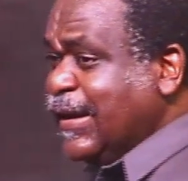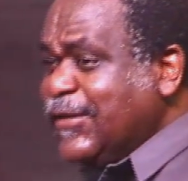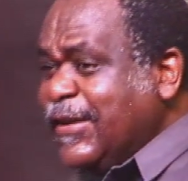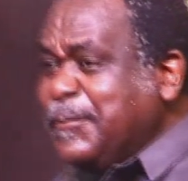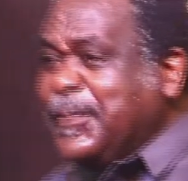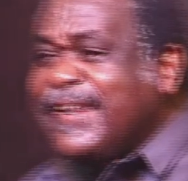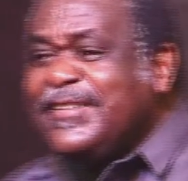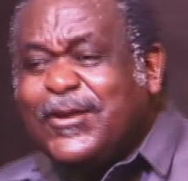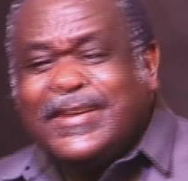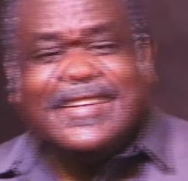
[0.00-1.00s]

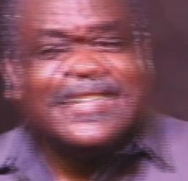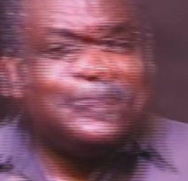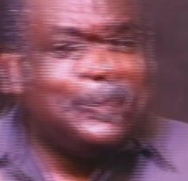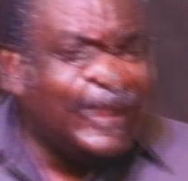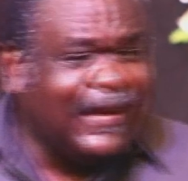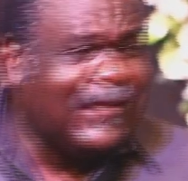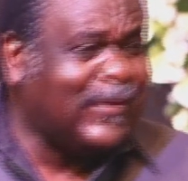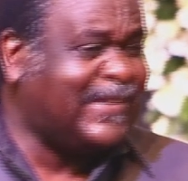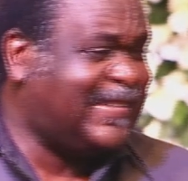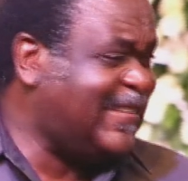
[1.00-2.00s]
Don't discipline
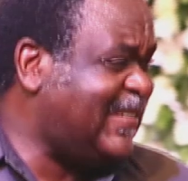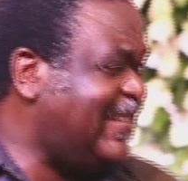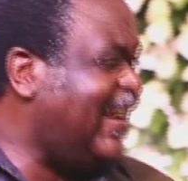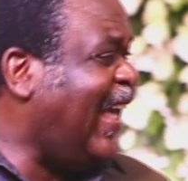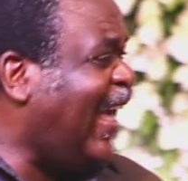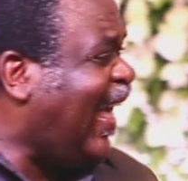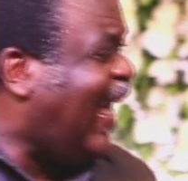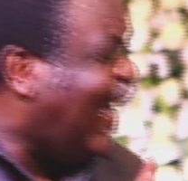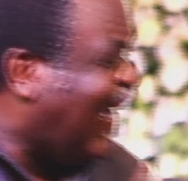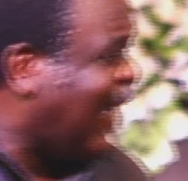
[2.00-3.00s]
your children.
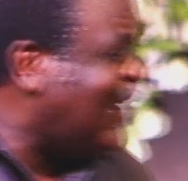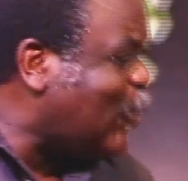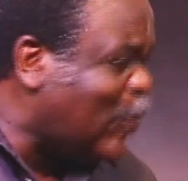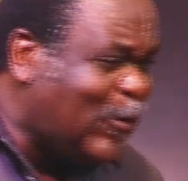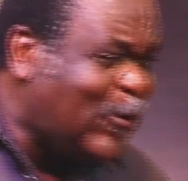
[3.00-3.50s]
No.